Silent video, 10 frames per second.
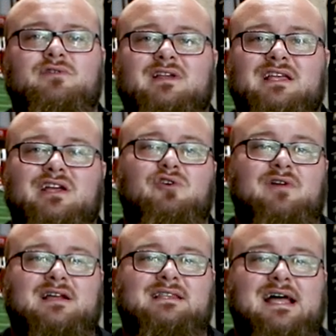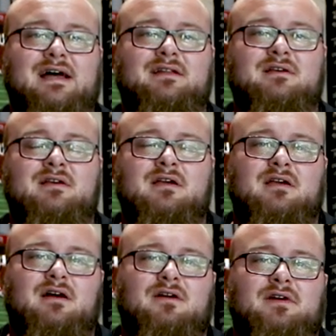to really correct that.
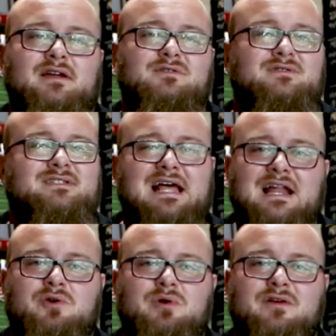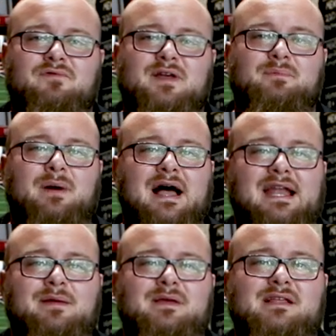All right, so it's not a quick fix
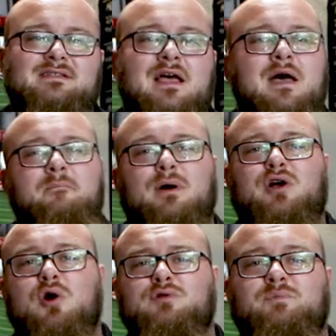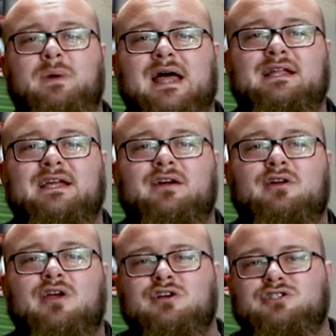by any means, but Coach Ben
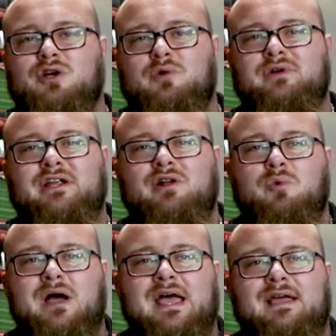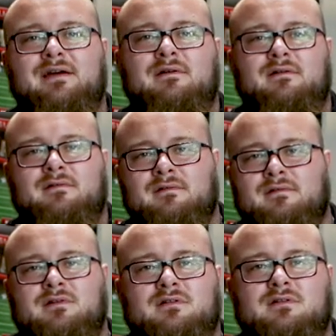here showing you the way
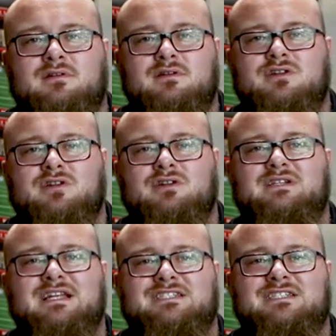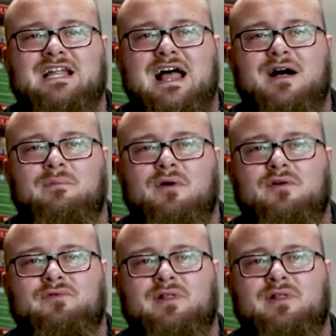to ditch the elbow